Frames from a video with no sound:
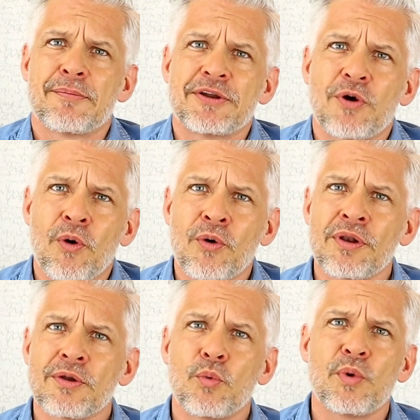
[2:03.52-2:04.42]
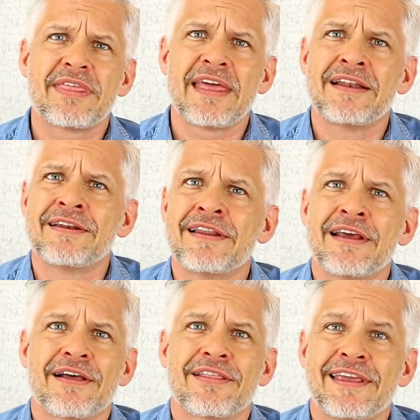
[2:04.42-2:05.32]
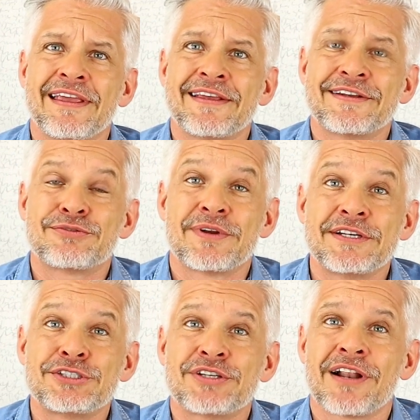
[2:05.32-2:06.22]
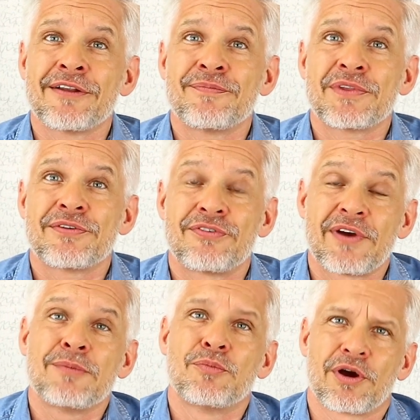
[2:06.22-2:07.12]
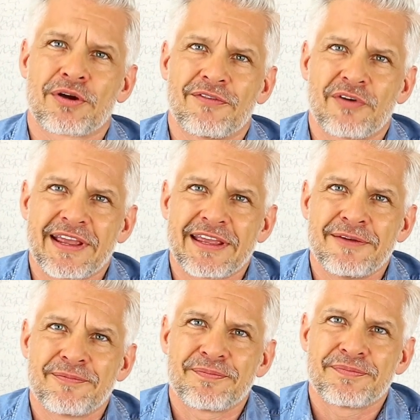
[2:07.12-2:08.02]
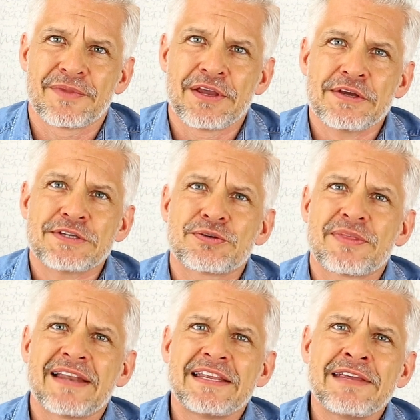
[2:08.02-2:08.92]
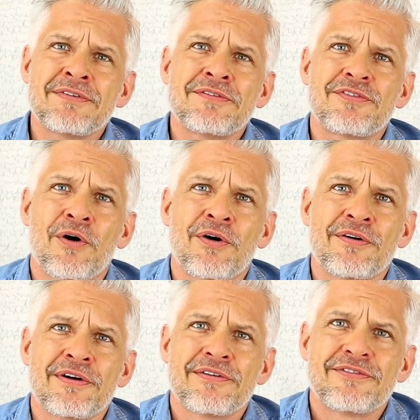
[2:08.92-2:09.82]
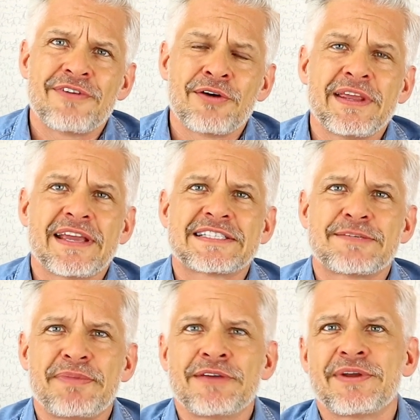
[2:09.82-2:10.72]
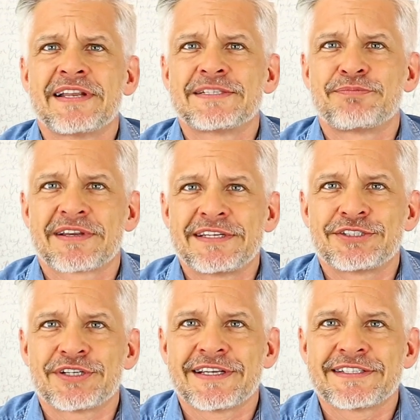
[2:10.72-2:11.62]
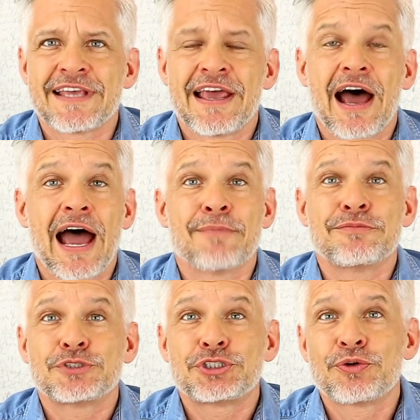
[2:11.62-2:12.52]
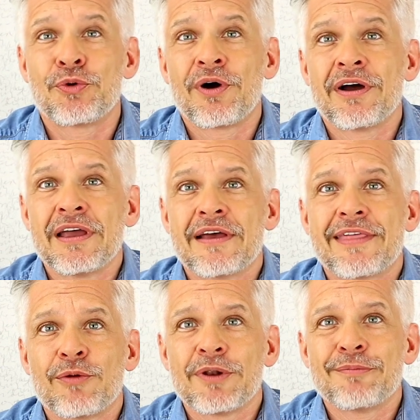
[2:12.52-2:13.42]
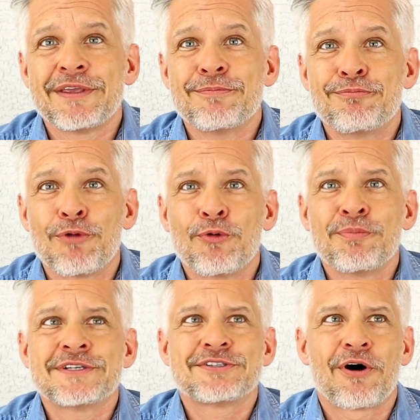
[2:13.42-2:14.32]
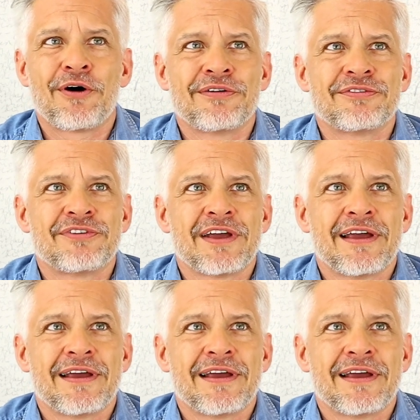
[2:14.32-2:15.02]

but all within the traditional framework of Reiki. So that even for very experienced practitioners, I'm sure there will be moments of,